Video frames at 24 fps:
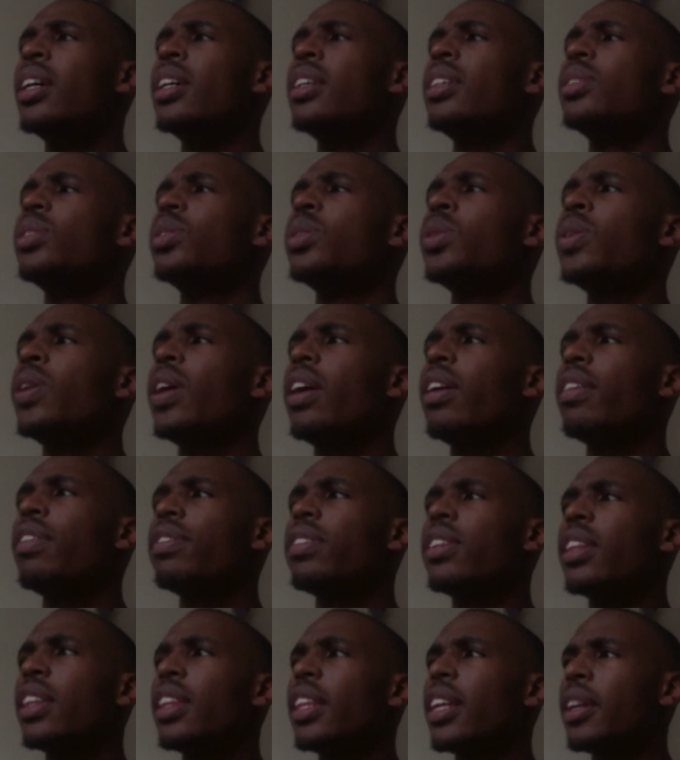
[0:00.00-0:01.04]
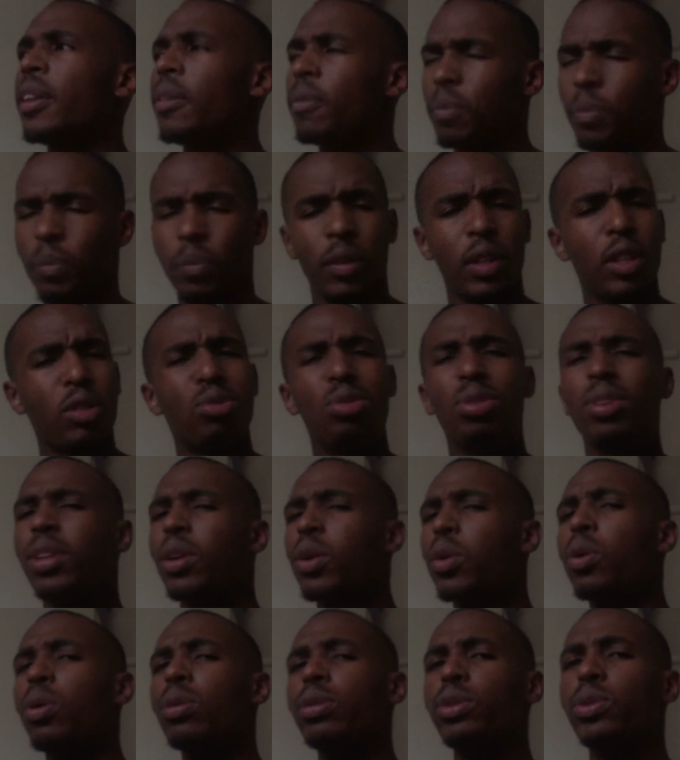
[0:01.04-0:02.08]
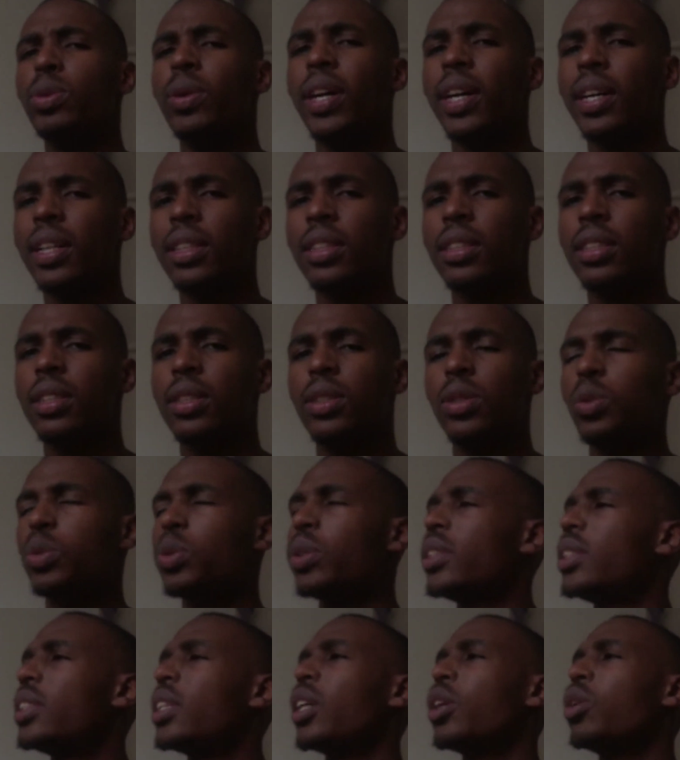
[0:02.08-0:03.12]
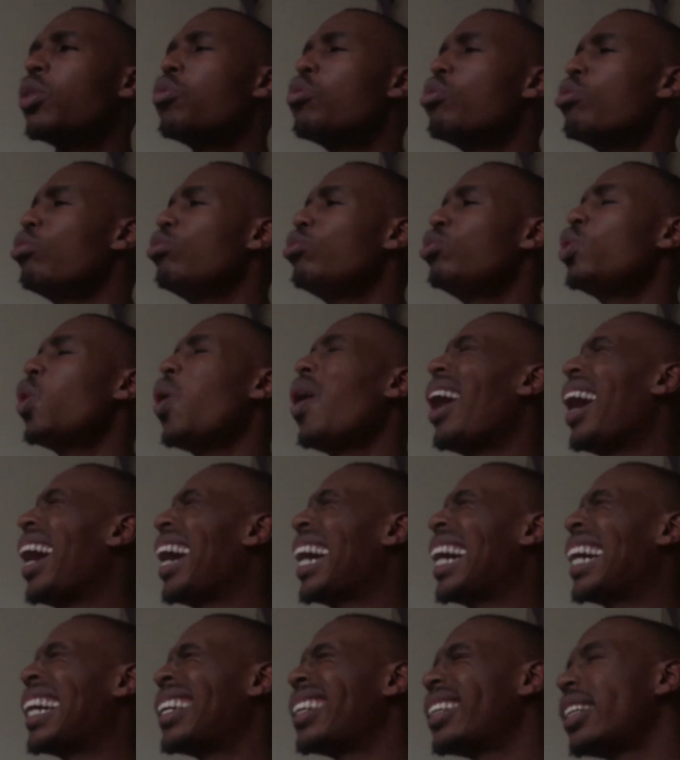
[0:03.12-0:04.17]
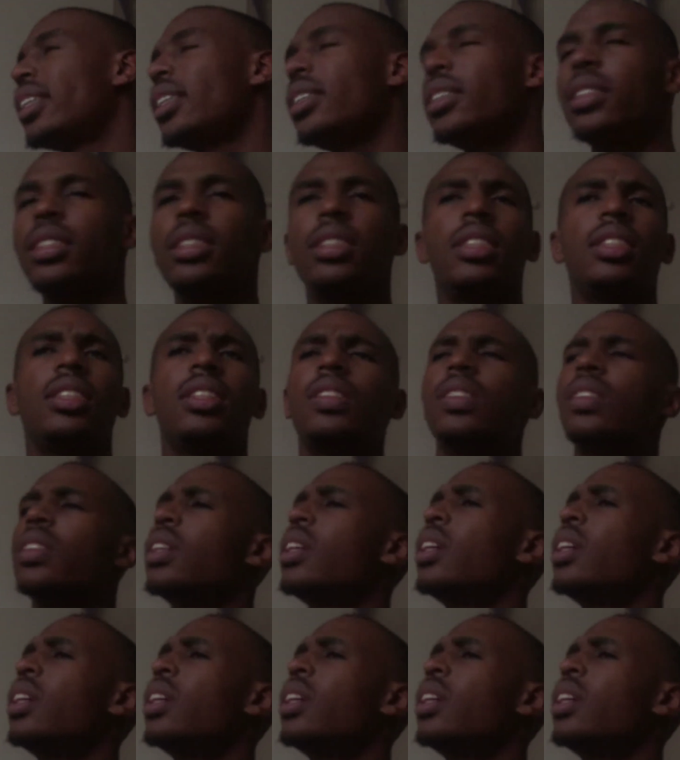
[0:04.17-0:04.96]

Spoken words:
So after that, Twitter goes wild. Twitter goes crazy.